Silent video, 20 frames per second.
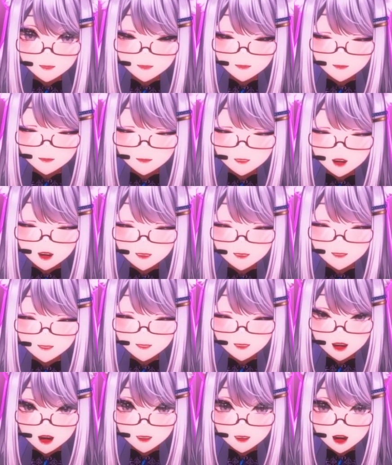It was a
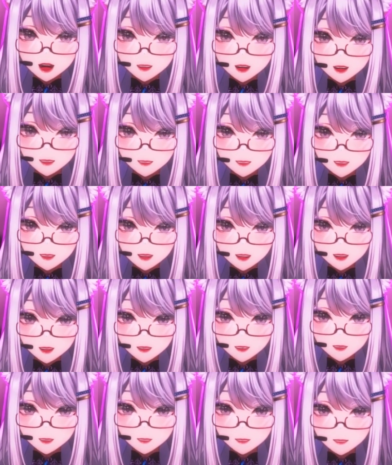melody we had
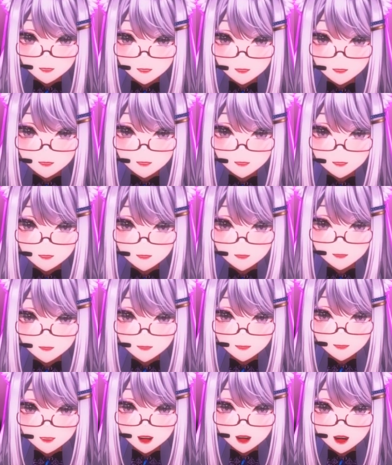shared, the
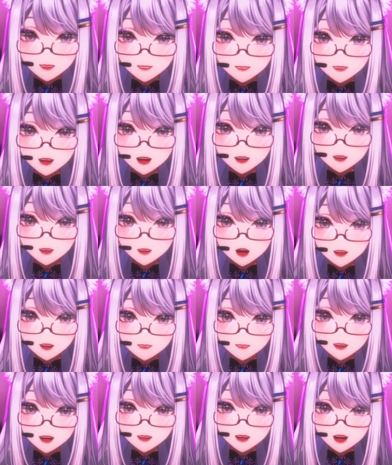same one she had
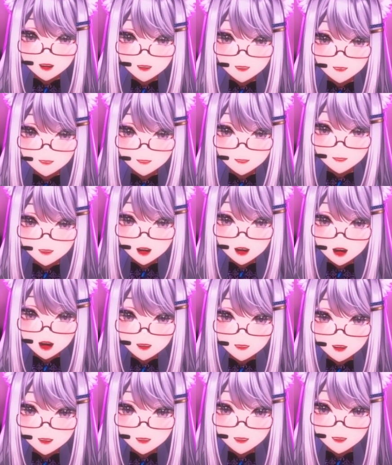played on the piano
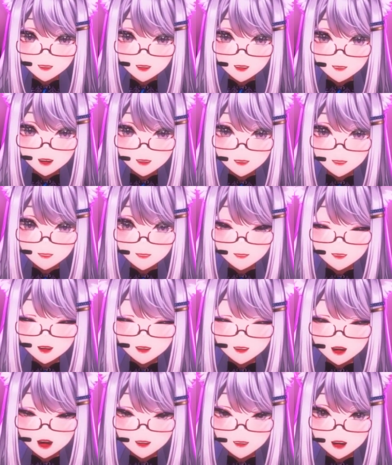that evening before
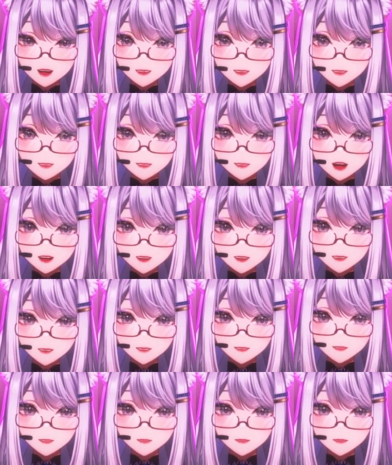everything fell apart.